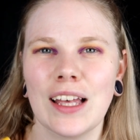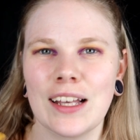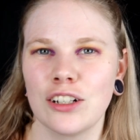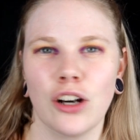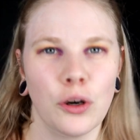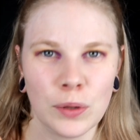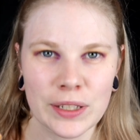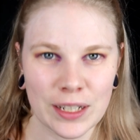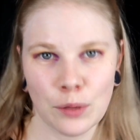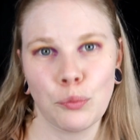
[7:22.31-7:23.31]
a
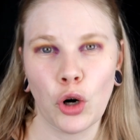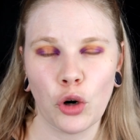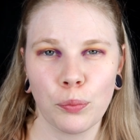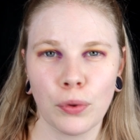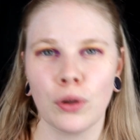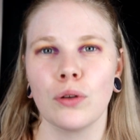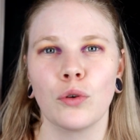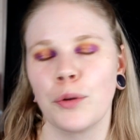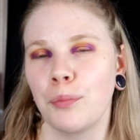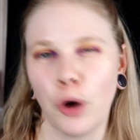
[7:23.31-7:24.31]
gold and a purple
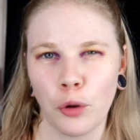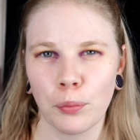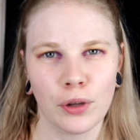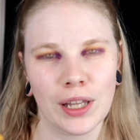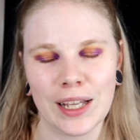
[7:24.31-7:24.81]
or purple